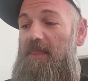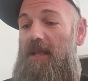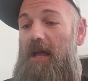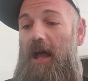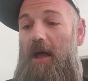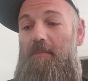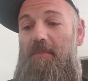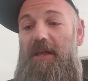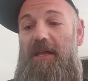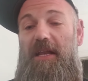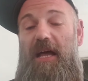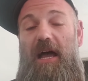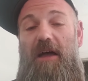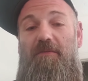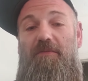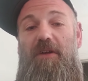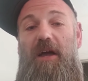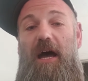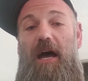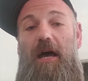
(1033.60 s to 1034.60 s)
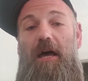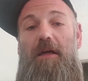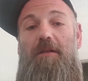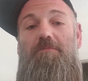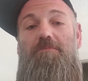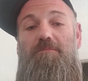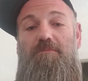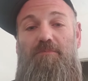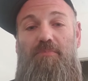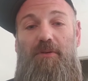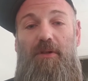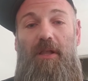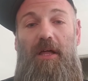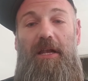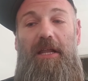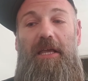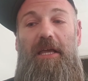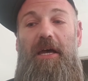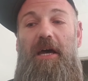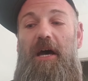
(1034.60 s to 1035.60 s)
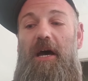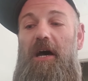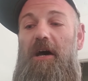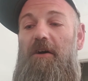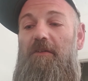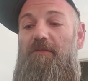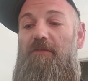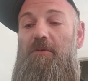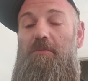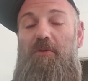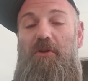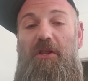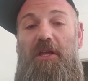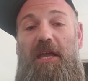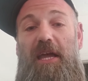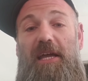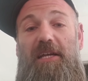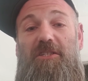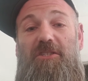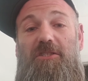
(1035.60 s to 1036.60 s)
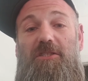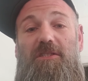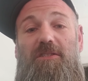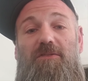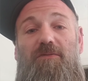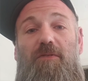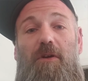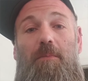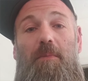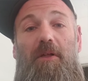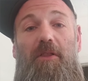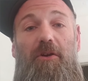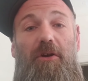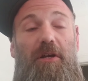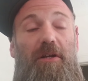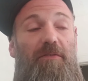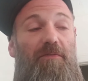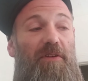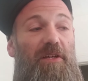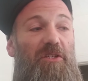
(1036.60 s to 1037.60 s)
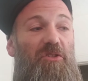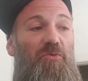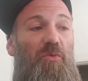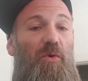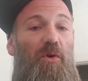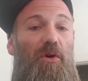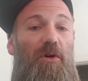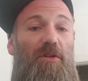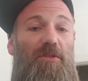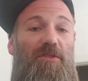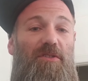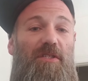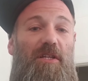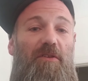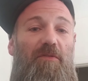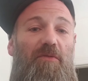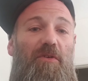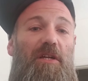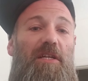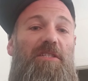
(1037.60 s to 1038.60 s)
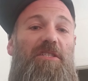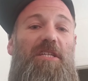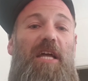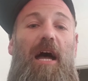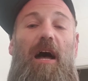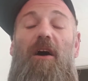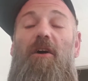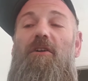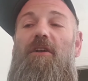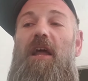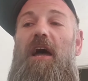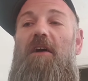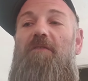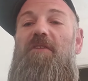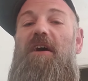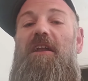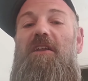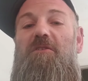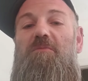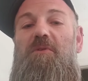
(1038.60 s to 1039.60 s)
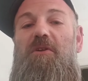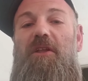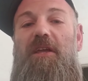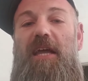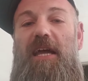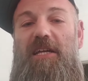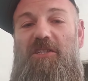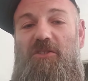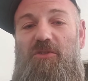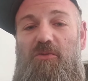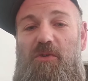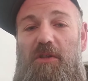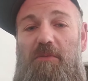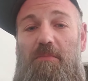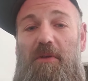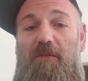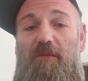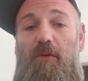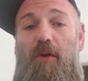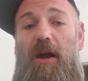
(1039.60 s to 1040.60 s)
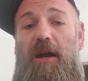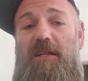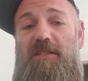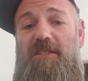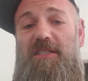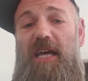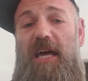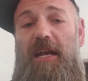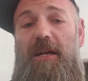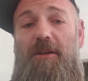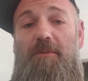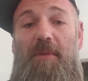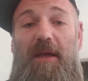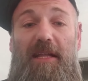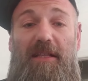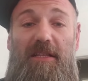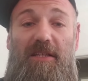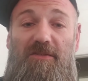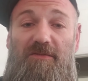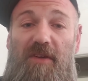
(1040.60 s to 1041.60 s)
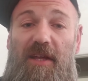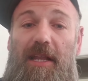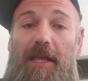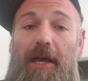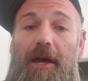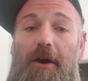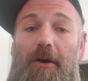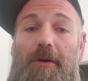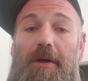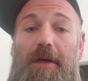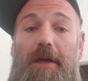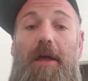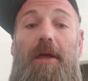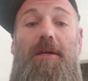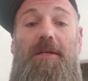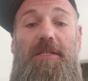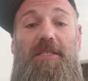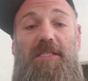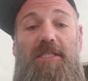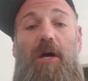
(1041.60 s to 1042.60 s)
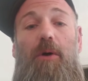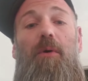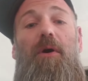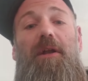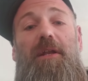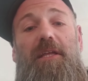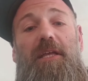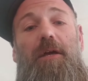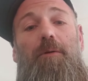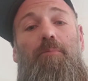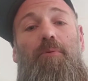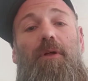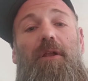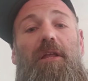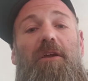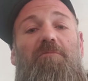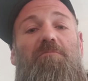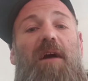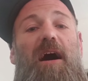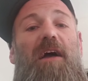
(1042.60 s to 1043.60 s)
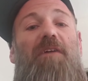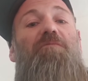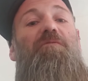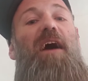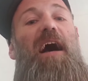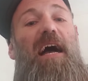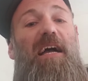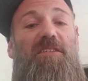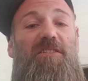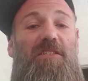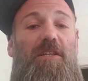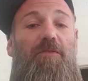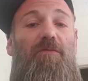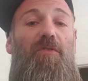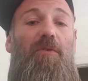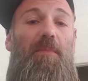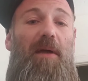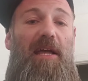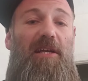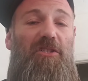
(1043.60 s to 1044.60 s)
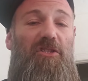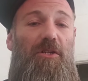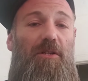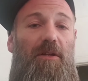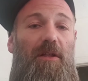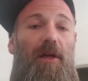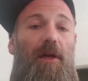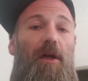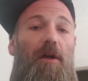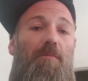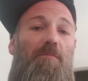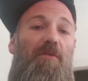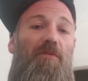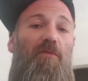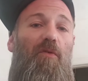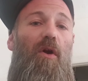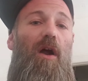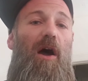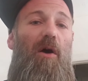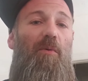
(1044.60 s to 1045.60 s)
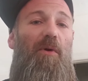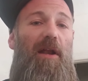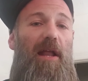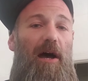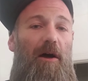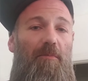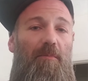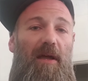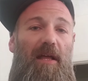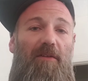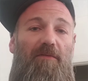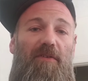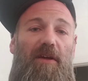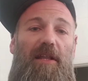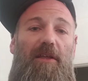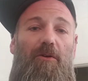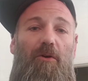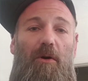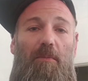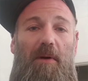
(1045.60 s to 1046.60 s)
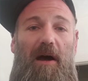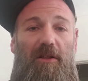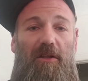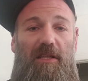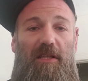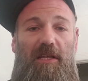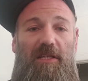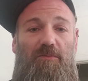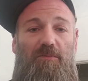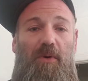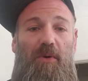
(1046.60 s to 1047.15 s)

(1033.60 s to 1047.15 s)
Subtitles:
I mean, I've got plenty of communications from other individuals that have reached out, and I've had communications with before I decided to make this video, because I wanted to get plenty of my facts and information before I went out and made a video about this.